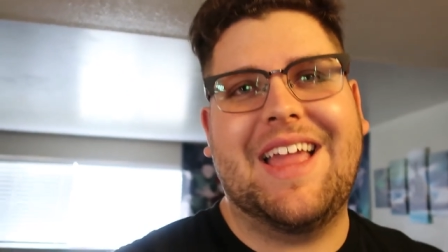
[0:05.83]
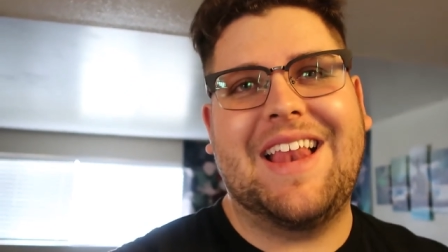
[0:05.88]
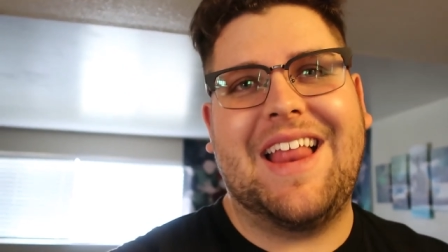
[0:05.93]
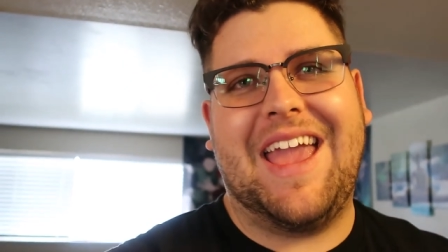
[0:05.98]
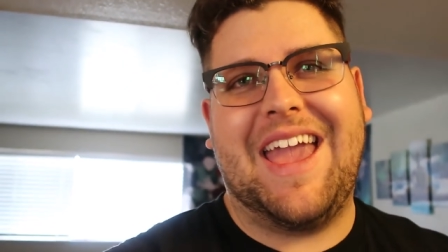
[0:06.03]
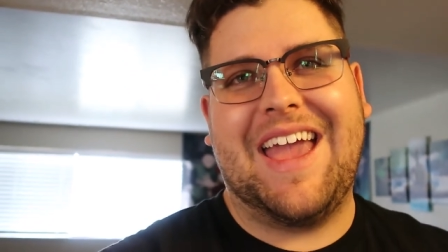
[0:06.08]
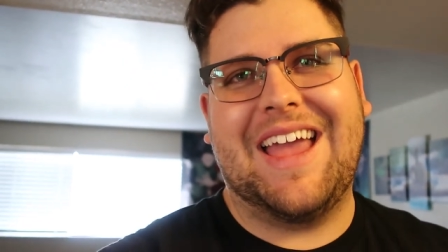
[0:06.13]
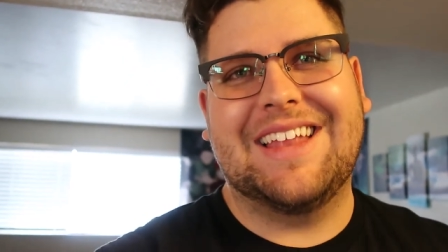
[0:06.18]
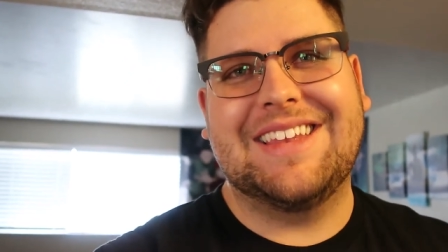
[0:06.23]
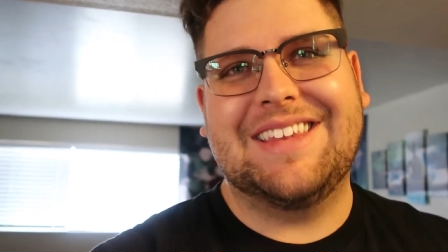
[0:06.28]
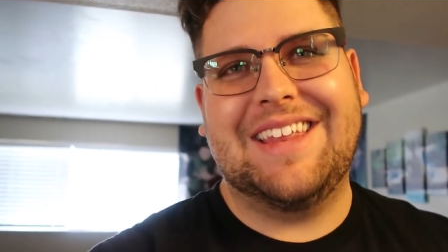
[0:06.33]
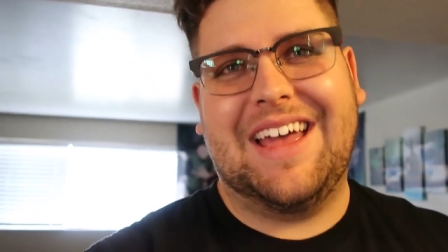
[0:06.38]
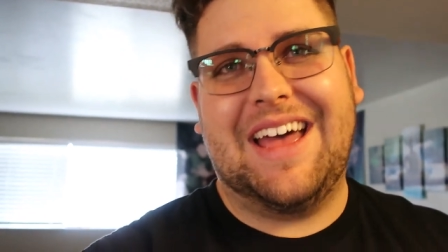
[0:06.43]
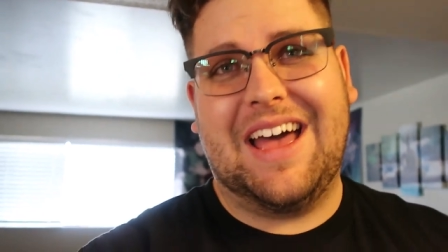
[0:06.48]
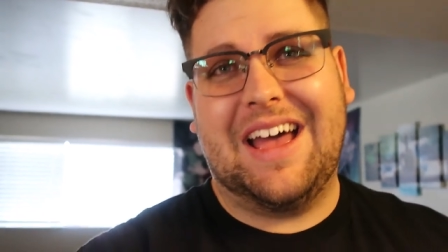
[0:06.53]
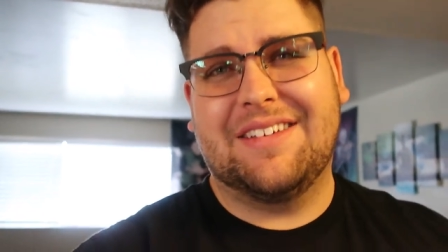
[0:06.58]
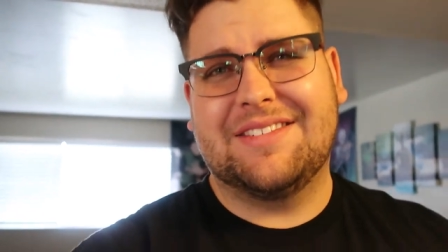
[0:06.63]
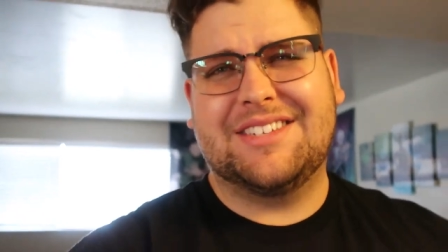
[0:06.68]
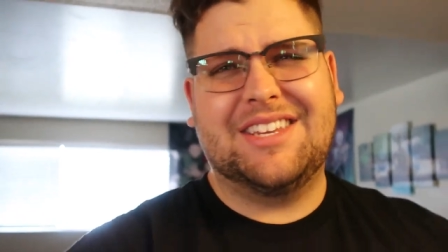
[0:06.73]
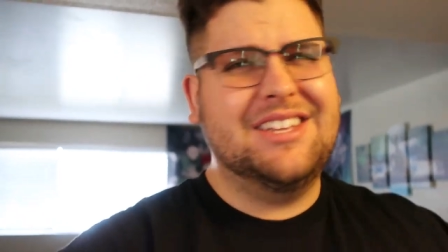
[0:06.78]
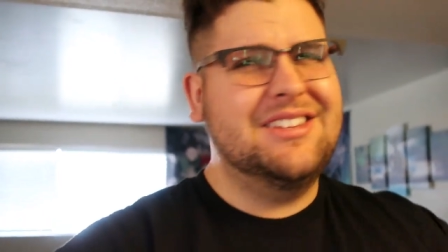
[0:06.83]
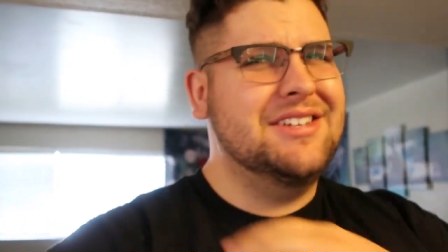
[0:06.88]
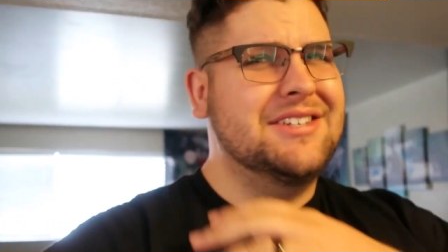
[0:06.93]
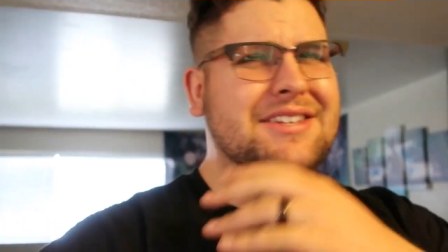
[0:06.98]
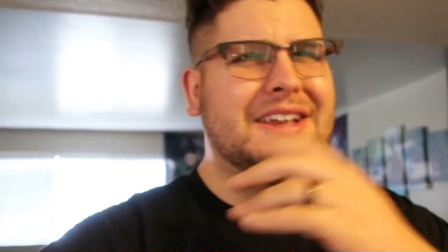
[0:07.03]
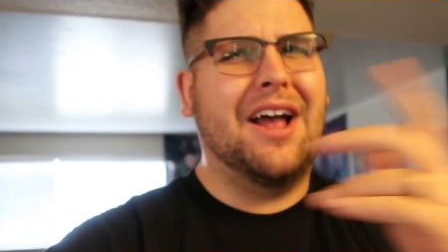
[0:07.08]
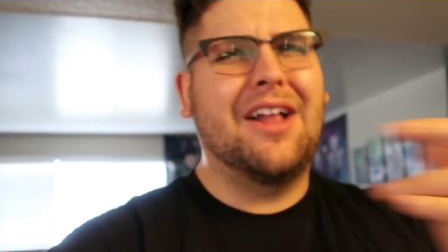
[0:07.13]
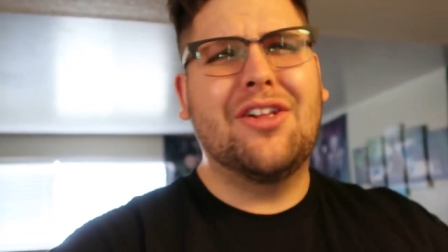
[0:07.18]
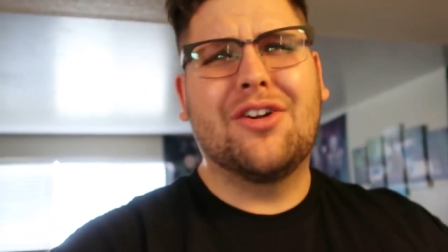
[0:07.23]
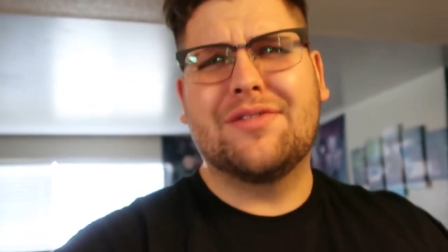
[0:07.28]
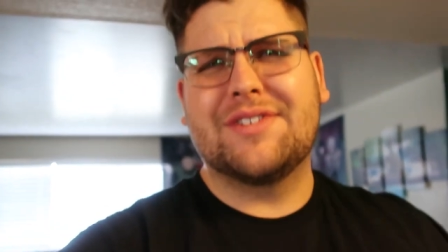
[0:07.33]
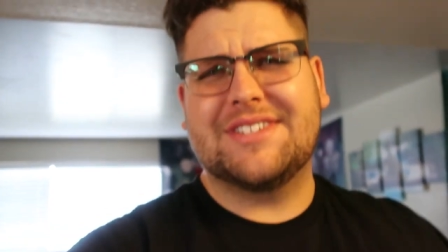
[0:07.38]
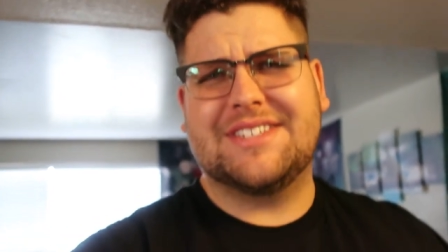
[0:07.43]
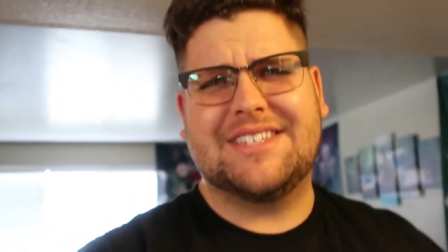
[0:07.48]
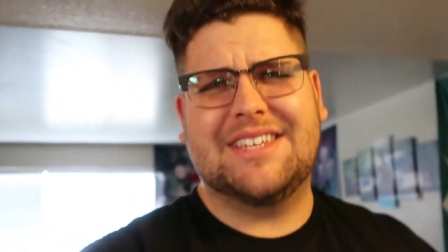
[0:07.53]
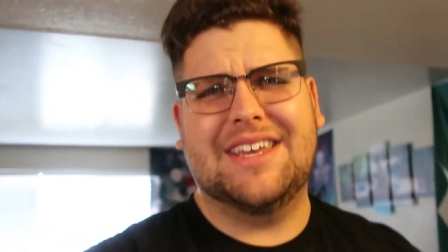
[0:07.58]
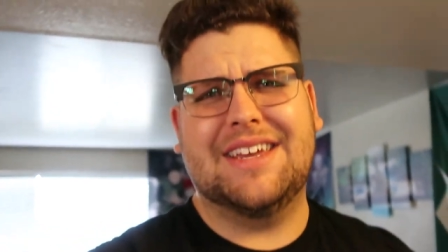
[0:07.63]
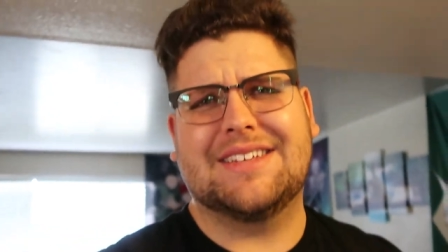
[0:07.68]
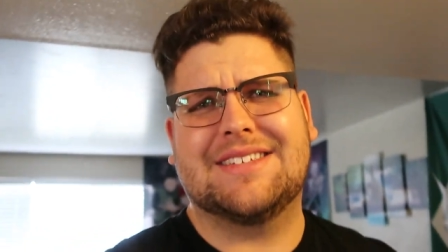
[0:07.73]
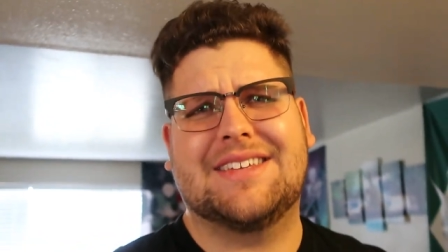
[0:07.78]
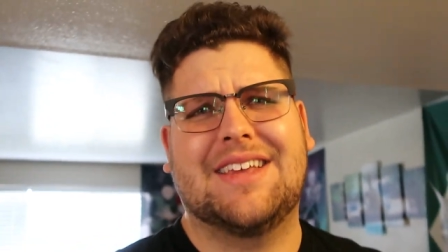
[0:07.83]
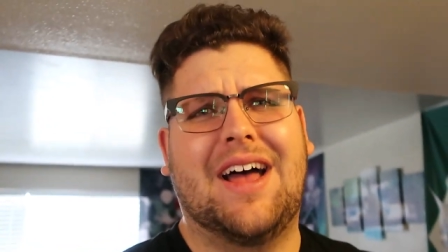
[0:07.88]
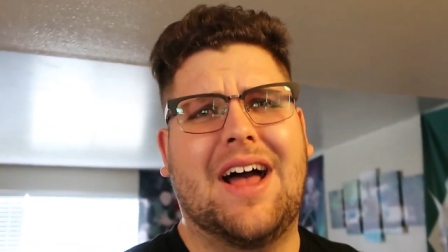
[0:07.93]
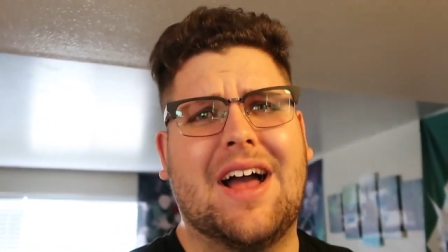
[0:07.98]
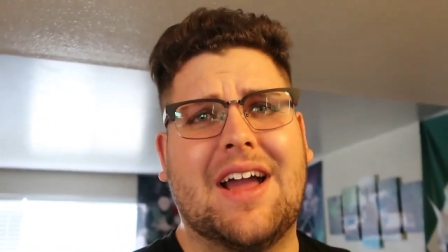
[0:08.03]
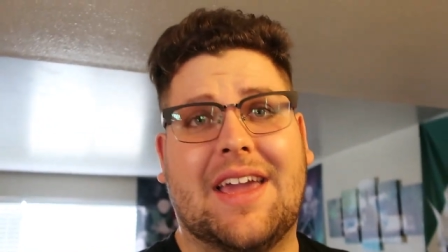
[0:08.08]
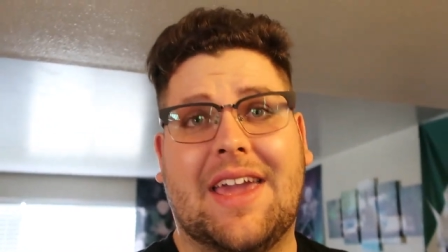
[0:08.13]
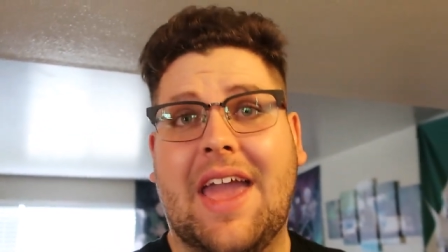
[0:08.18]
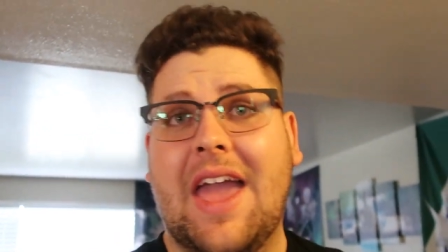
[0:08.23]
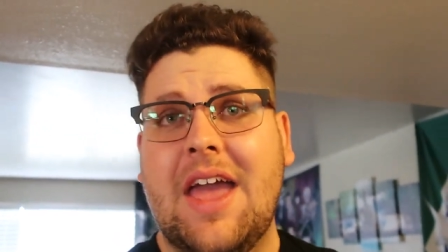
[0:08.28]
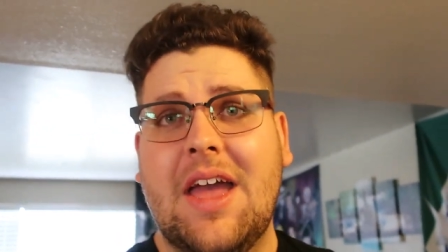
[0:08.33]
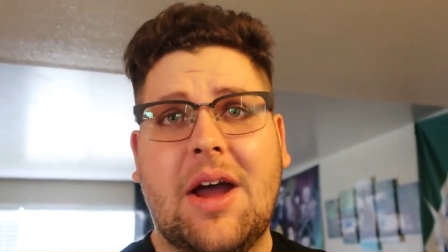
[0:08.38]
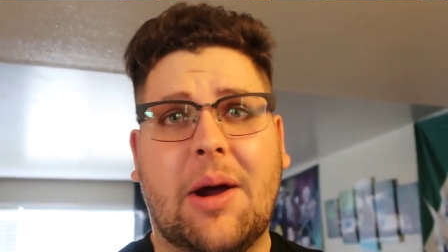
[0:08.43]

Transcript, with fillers: and I've uh, seen these all over TikTok.